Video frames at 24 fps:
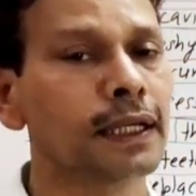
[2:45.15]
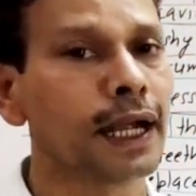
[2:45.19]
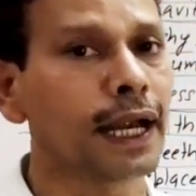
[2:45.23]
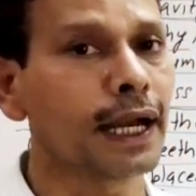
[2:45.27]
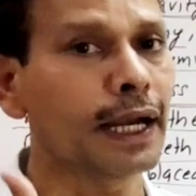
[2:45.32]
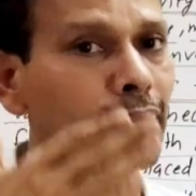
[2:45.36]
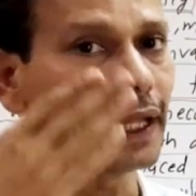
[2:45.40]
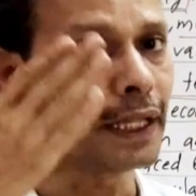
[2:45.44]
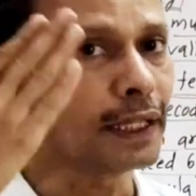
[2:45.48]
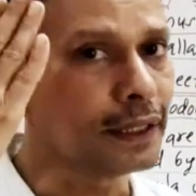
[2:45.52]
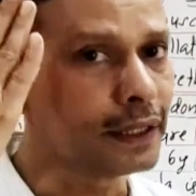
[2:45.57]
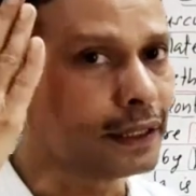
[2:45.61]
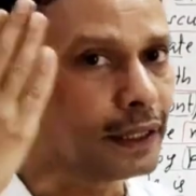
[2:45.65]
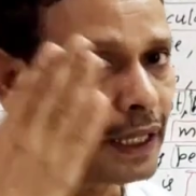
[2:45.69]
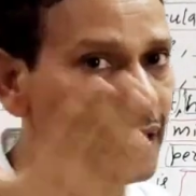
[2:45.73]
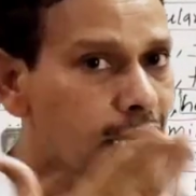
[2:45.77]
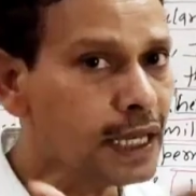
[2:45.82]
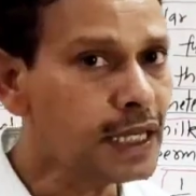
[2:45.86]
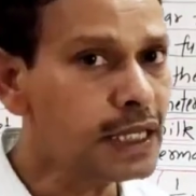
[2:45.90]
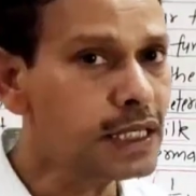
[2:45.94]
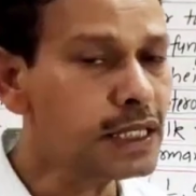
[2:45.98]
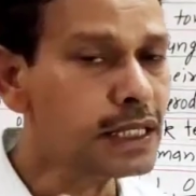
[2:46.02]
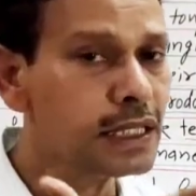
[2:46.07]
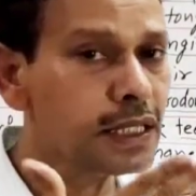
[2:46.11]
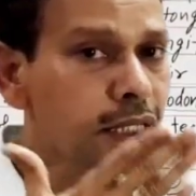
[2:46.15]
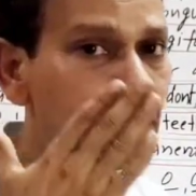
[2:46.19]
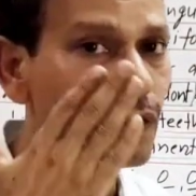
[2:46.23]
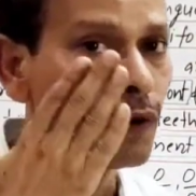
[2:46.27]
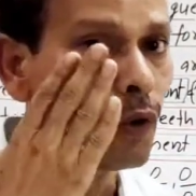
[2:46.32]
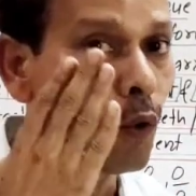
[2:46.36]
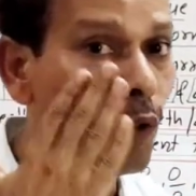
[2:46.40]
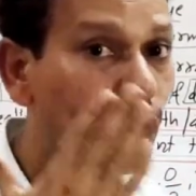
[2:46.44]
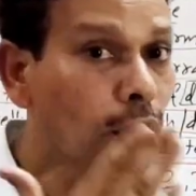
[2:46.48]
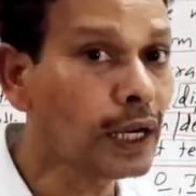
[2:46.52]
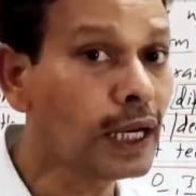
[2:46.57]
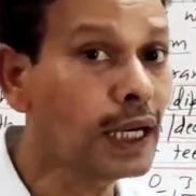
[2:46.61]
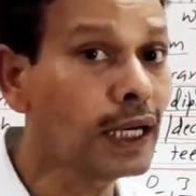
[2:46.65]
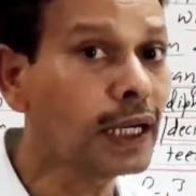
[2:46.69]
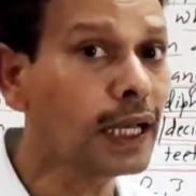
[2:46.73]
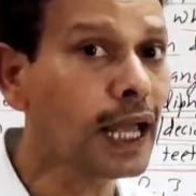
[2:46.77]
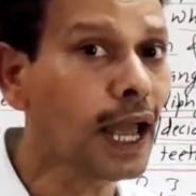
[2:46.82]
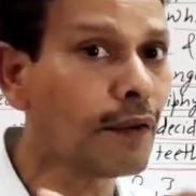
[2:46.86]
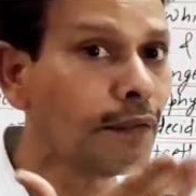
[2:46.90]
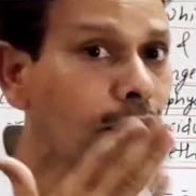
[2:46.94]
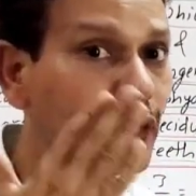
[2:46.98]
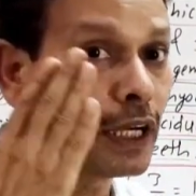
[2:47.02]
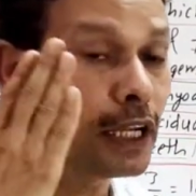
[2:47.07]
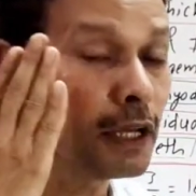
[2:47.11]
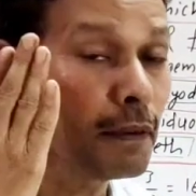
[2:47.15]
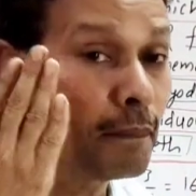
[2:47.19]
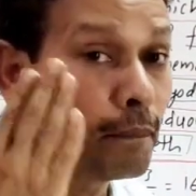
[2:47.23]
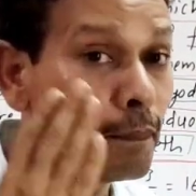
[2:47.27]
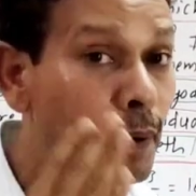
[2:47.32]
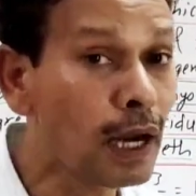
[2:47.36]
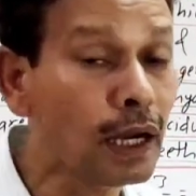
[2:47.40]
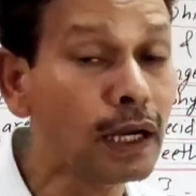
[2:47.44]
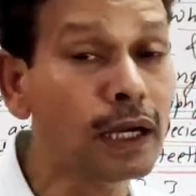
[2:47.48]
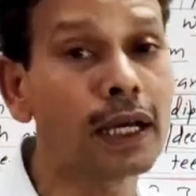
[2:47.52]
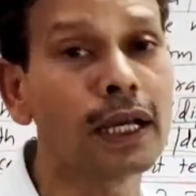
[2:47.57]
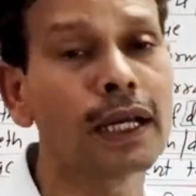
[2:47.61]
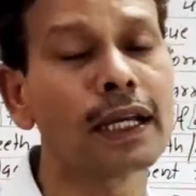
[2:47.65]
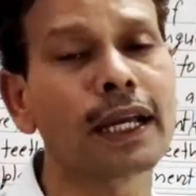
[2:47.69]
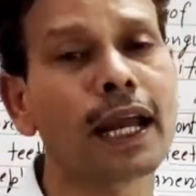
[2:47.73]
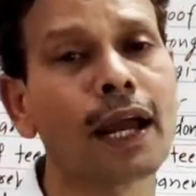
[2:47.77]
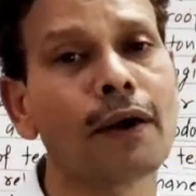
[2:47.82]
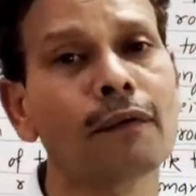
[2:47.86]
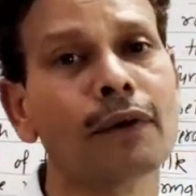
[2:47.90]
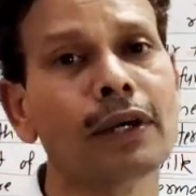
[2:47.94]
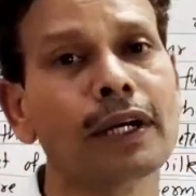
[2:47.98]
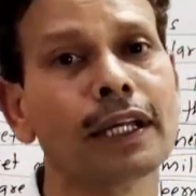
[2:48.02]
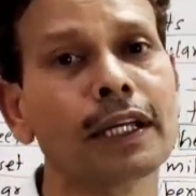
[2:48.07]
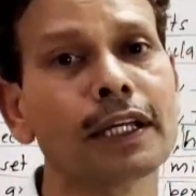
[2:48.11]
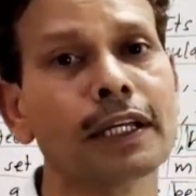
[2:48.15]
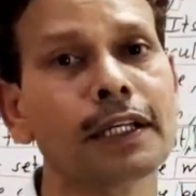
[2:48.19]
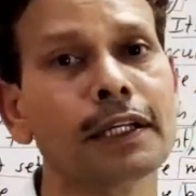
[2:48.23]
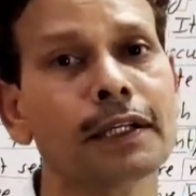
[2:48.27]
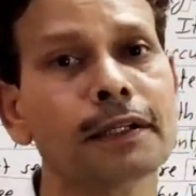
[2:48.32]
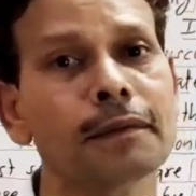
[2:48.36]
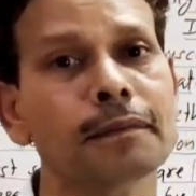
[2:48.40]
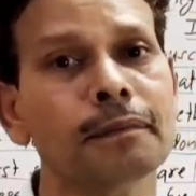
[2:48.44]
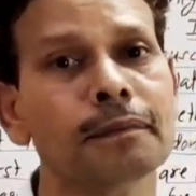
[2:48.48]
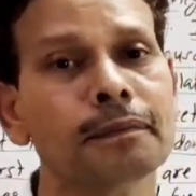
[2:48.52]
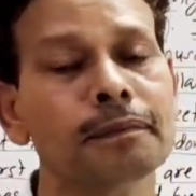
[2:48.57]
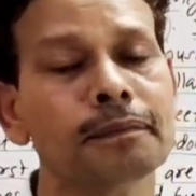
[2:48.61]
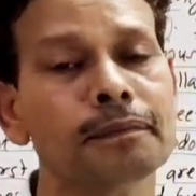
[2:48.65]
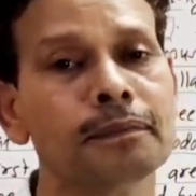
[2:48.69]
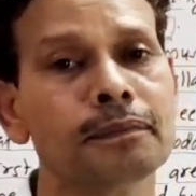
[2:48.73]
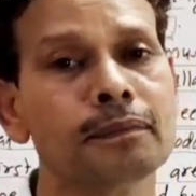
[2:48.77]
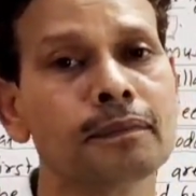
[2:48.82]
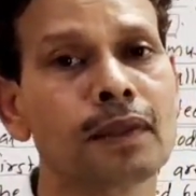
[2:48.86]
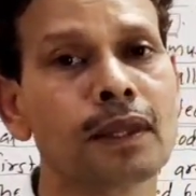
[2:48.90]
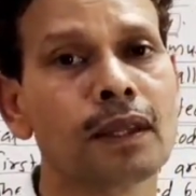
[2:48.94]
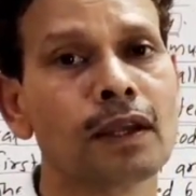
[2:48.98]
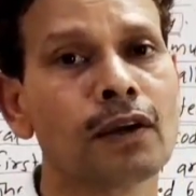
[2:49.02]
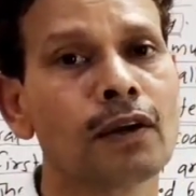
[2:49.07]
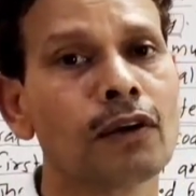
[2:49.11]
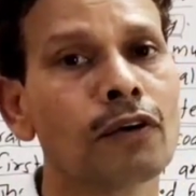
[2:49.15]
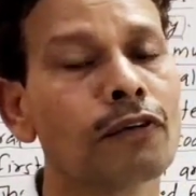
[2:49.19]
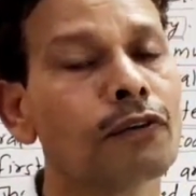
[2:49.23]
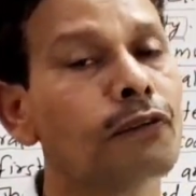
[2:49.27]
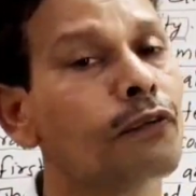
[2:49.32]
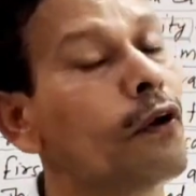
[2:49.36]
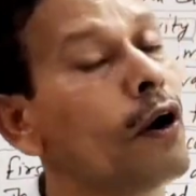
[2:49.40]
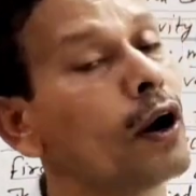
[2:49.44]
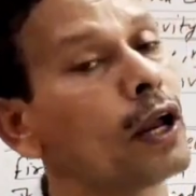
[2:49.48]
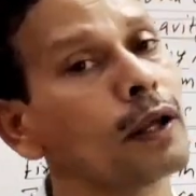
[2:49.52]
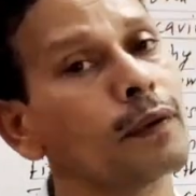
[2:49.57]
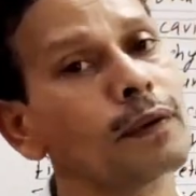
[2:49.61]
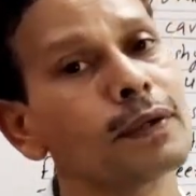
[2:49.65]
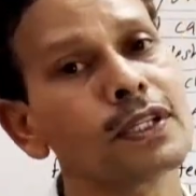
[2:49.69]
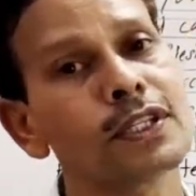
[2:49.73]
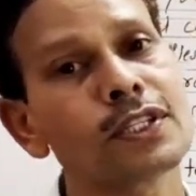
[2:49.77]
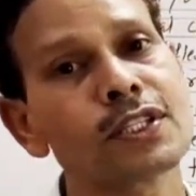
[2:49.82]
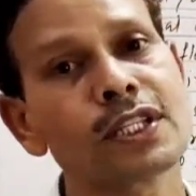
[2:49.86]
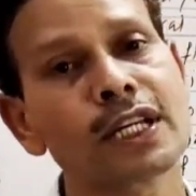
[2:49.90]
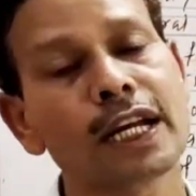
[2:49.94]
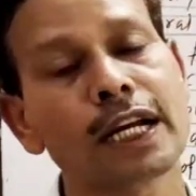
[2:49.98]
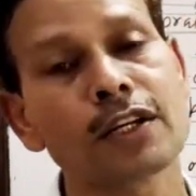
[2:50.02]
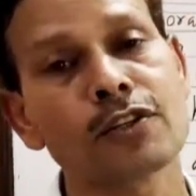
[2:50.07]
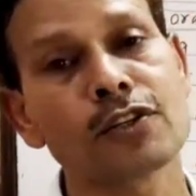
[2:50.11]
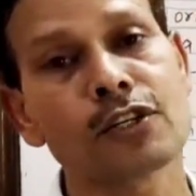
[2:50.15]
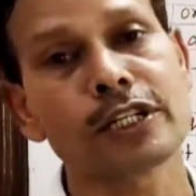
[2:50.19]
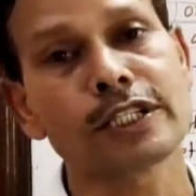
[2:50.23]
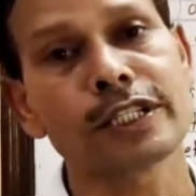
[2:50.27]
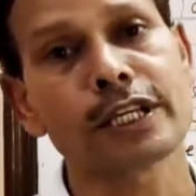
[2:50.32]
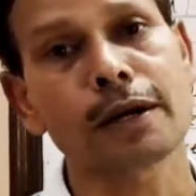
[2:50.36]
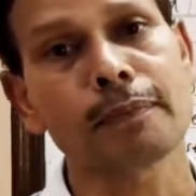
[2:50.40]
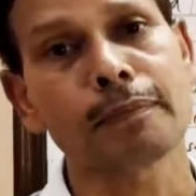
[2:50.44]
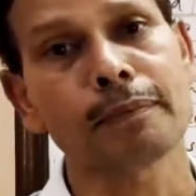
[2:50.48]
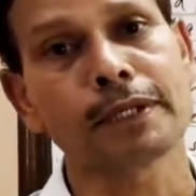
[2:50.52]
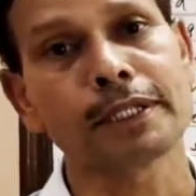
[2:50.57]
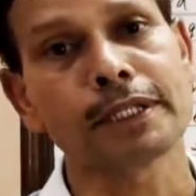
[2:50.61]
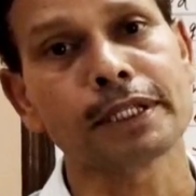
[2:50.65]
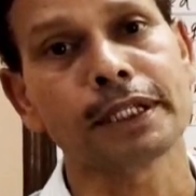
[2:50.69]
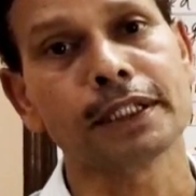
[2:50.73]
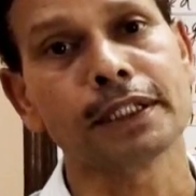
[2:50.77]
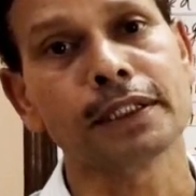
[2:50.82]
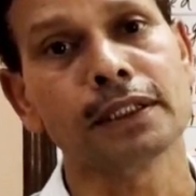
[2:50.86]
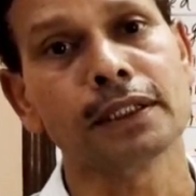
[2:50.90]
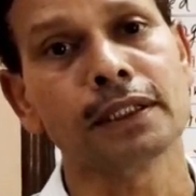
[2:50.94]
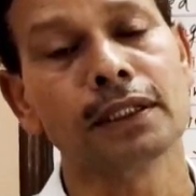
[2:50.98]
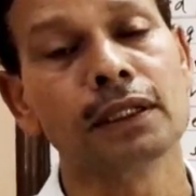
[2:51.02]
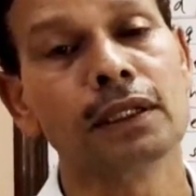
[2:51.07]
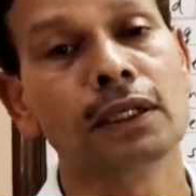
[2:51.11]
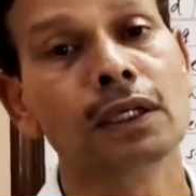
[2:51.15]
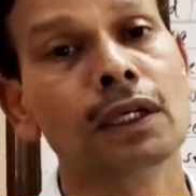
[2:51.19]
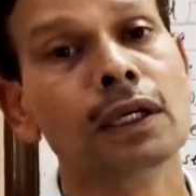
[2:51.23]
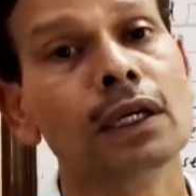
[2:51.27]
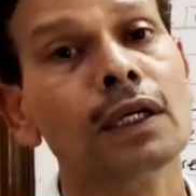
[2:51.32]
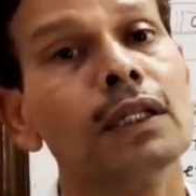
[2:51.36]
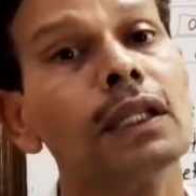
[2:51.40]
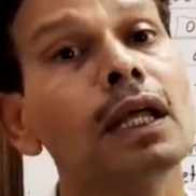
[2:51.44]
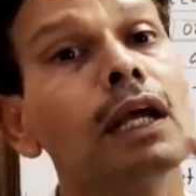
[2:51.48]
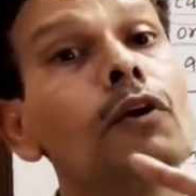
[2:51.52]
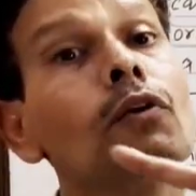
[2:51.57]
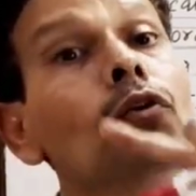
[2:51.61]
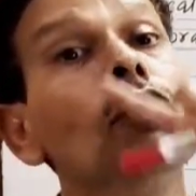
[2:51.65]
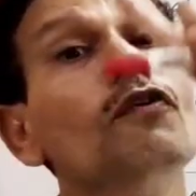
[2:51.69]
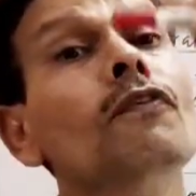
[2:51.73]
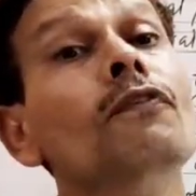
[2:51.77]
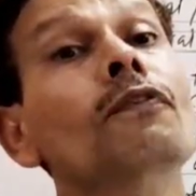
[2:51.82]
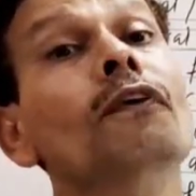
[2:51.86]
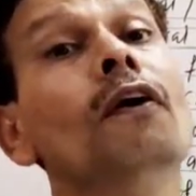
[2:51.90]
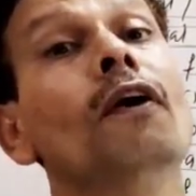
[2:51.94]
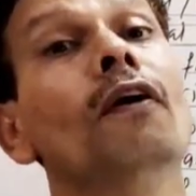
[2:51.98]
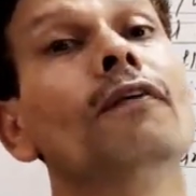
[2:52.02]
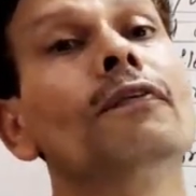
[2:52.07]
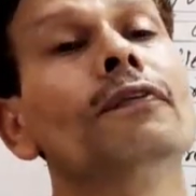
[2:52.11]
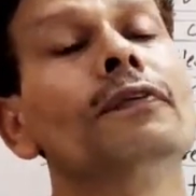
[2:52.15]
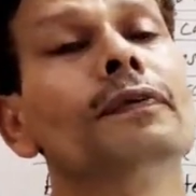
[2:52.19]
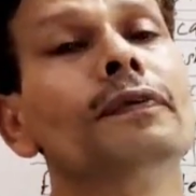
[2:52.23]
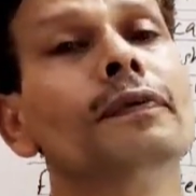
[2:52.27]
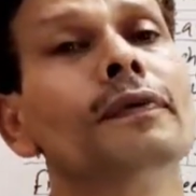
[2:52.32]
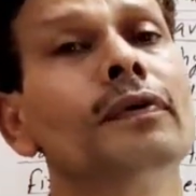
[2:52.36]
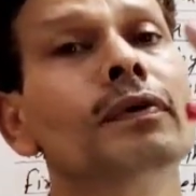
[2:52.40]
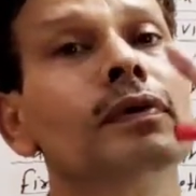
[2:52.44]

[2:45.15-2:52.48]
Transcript: And in this oral cavity, buccal cavity, following structures are present. The roof of